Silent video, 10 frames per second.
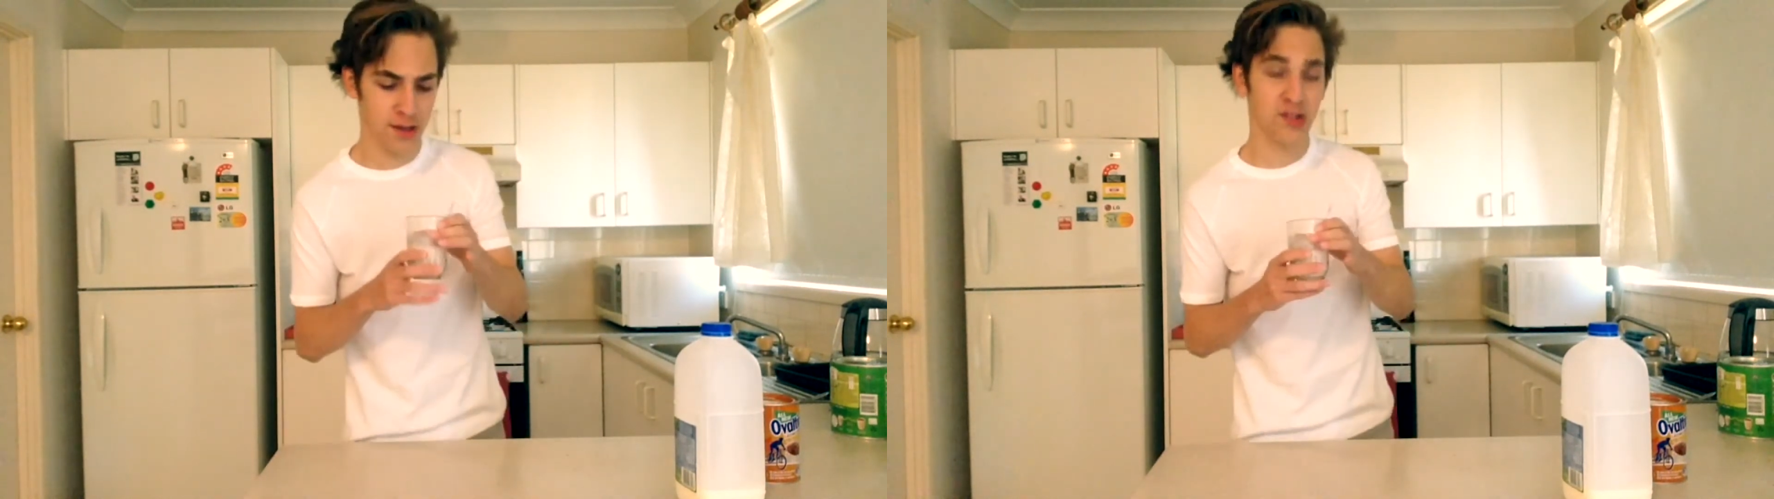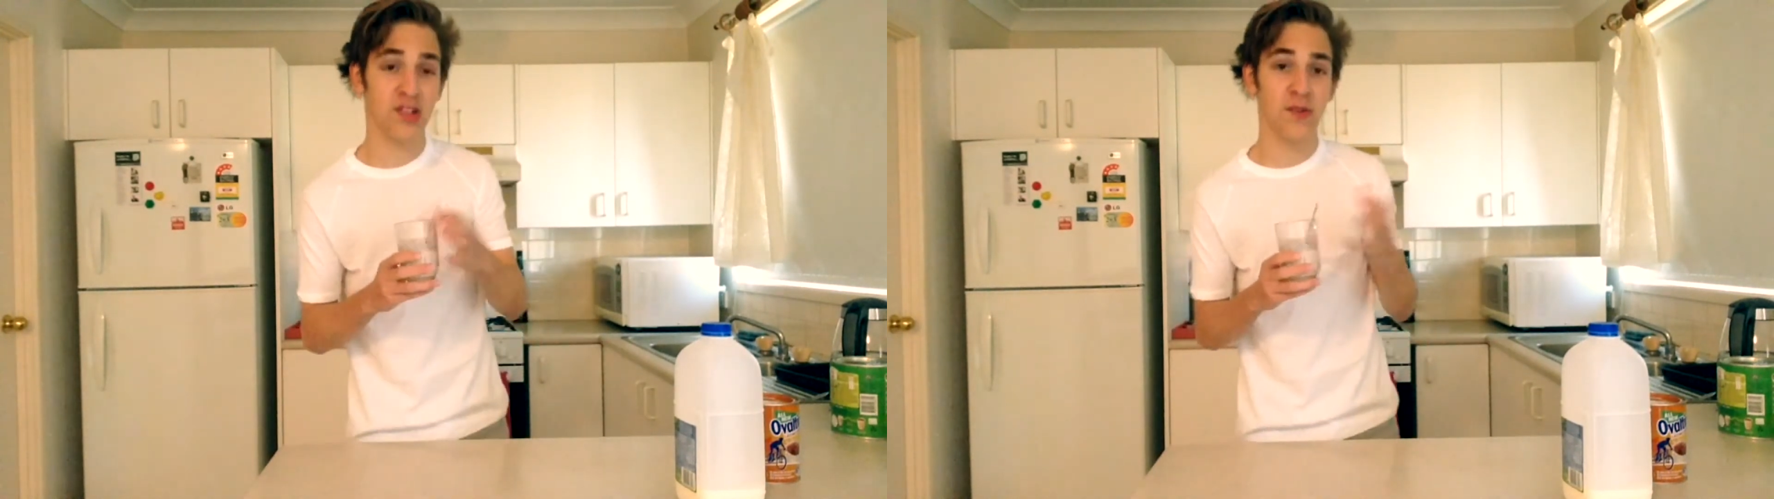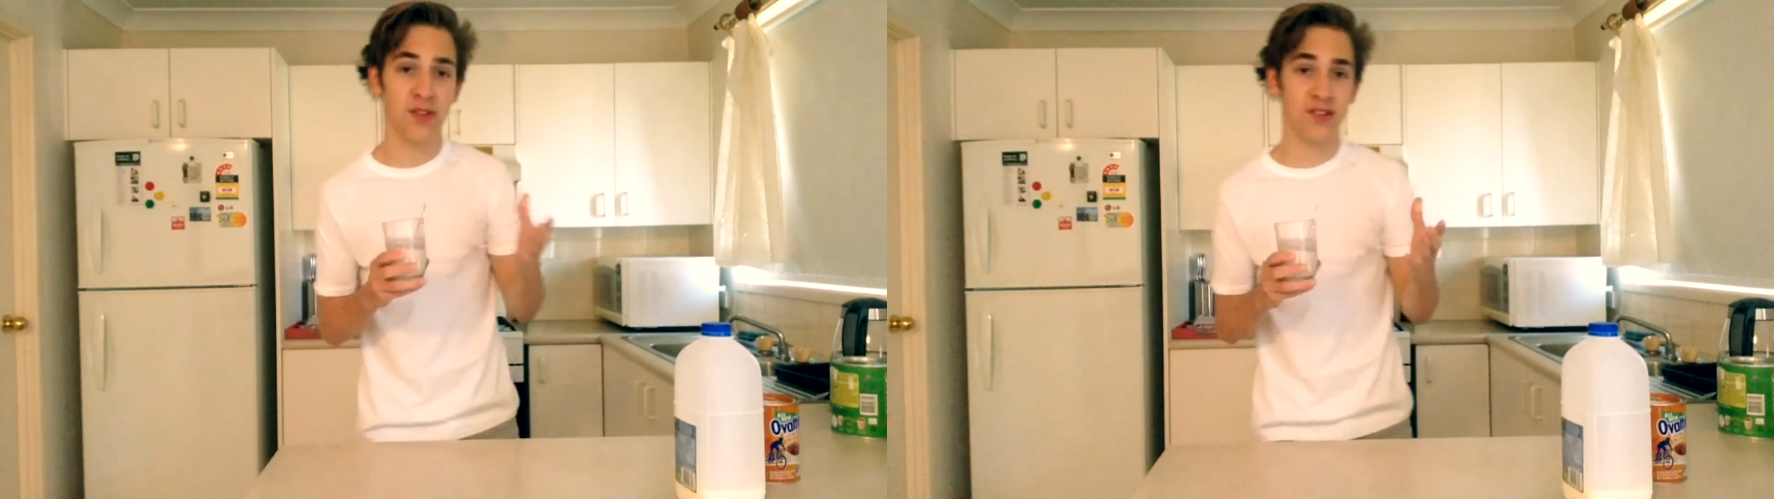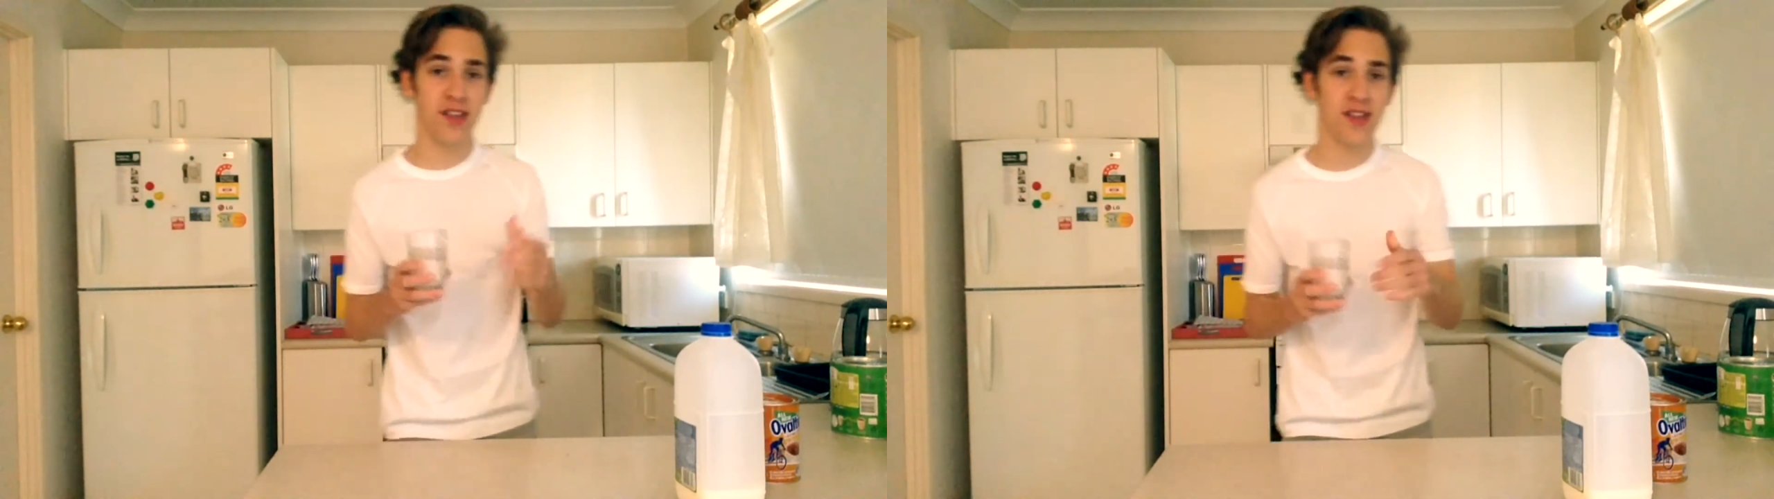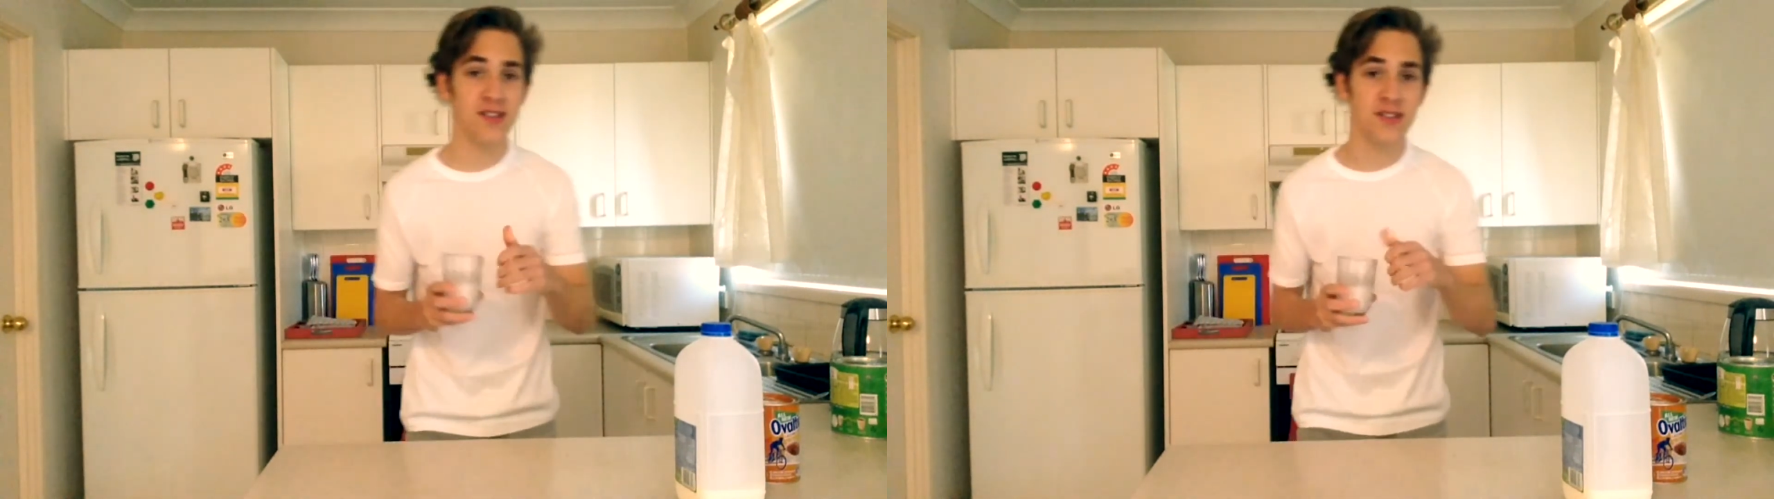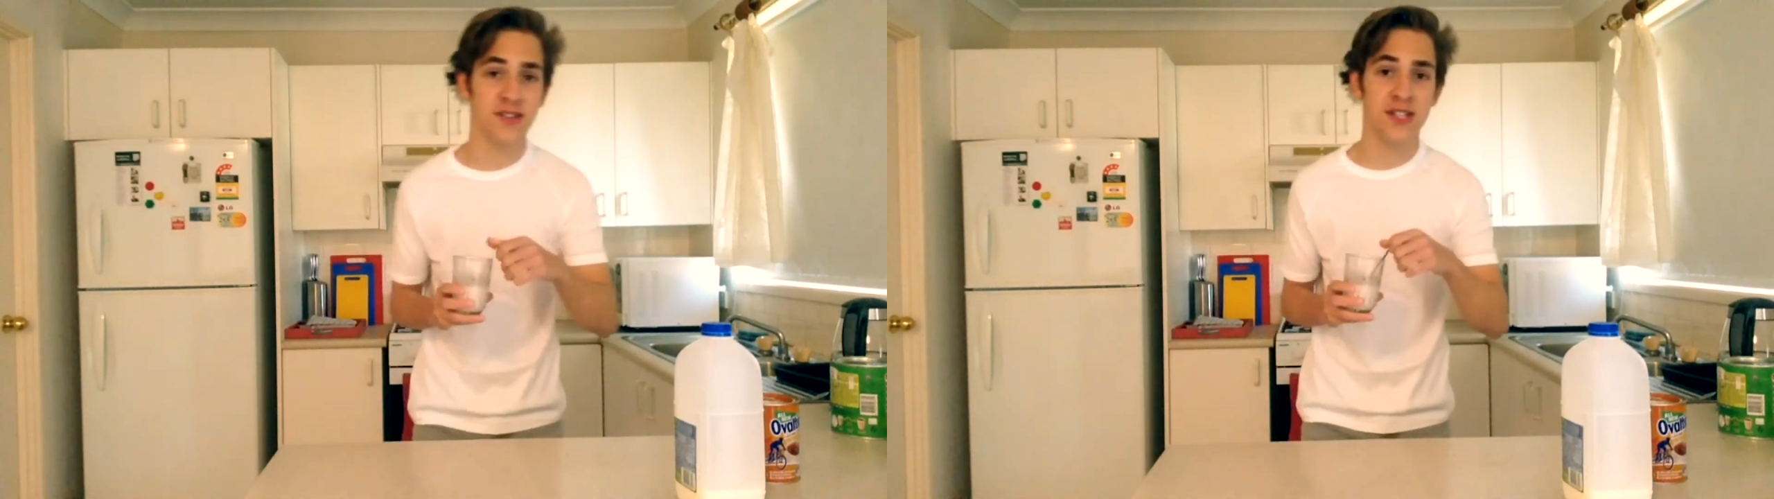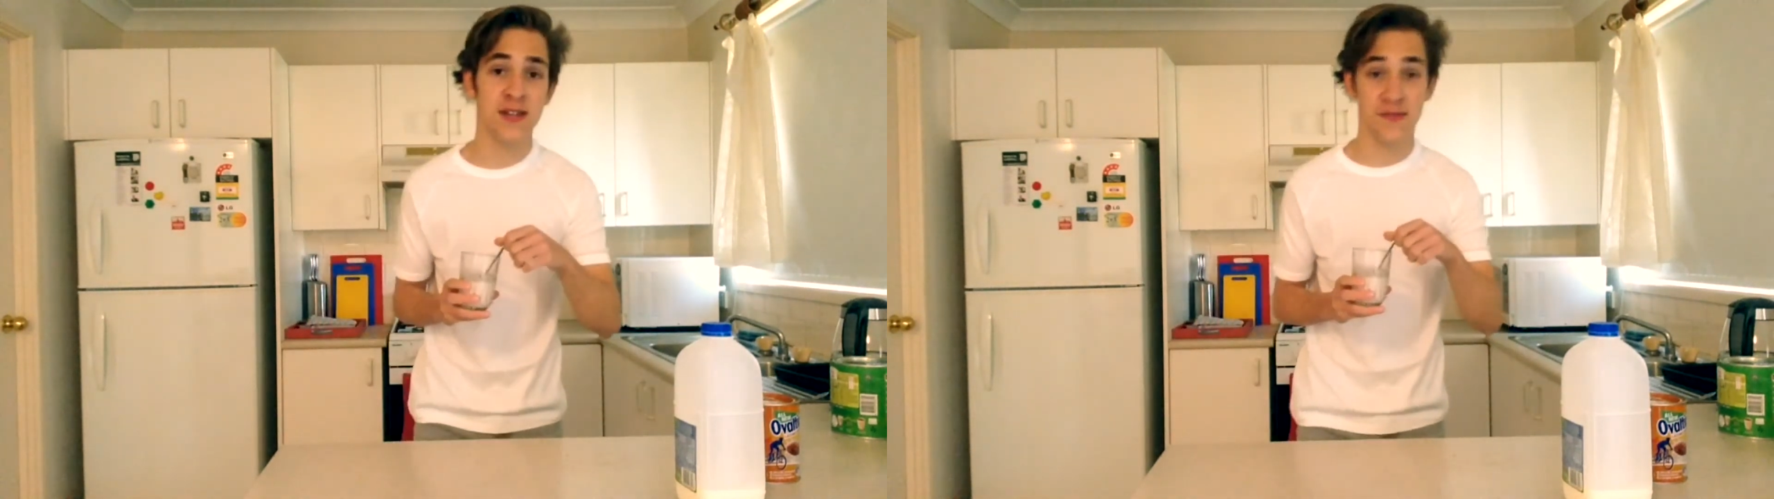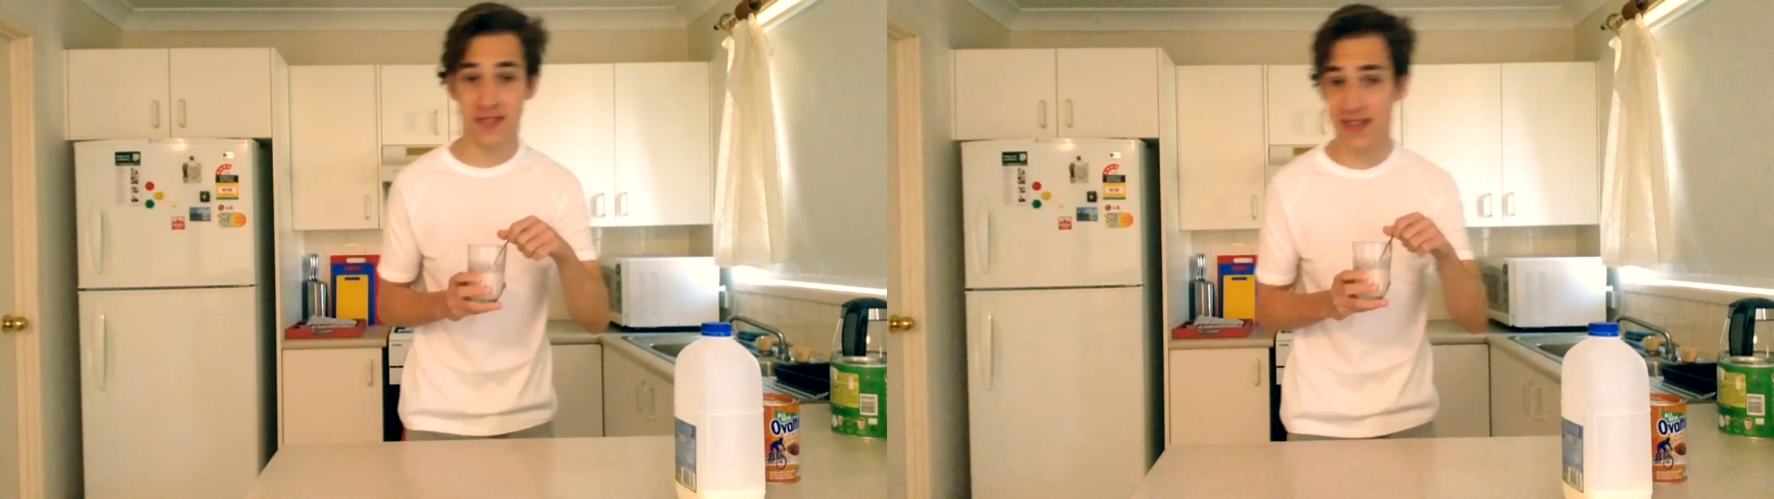Let's give it a taste and see if it